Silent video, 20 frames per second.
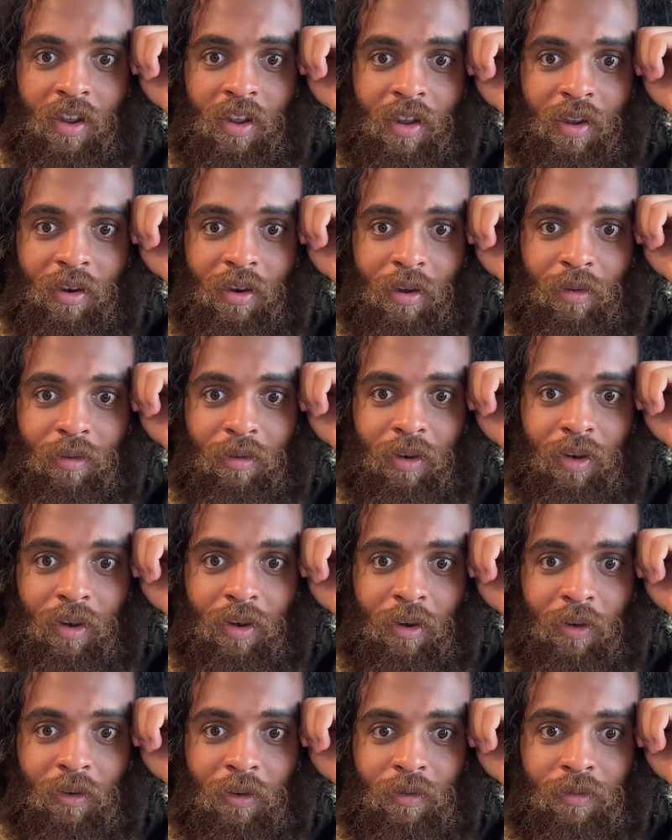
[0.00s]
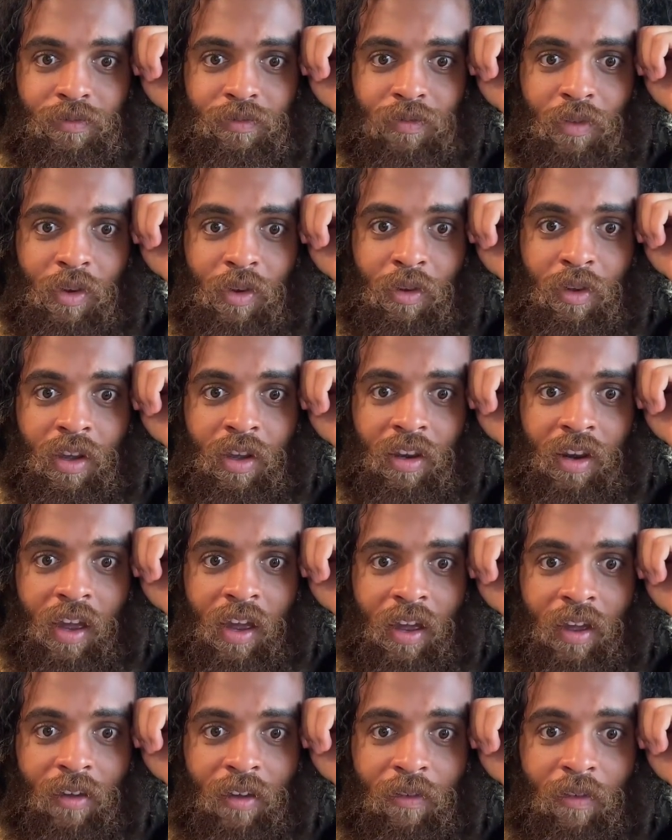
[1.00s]
You don't know. You could
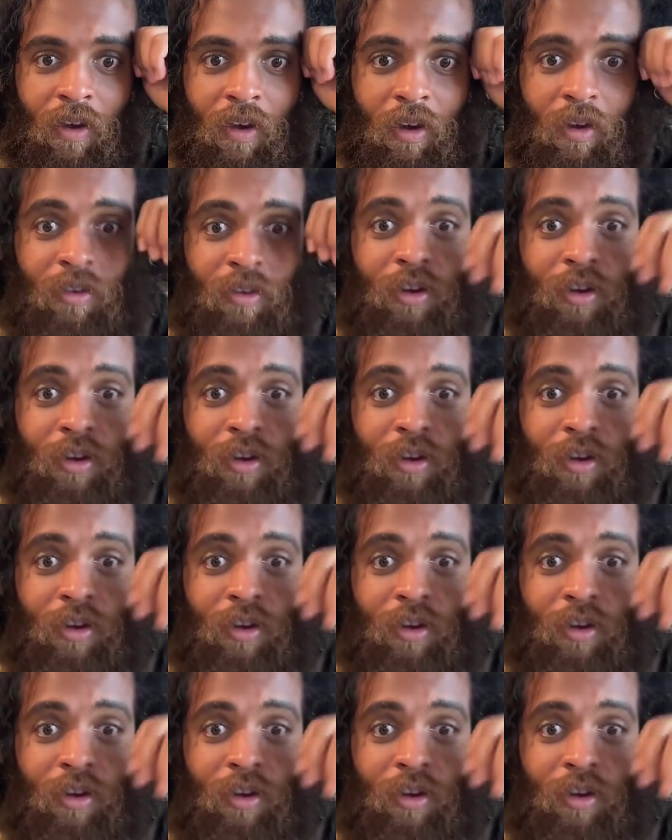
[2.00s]
have.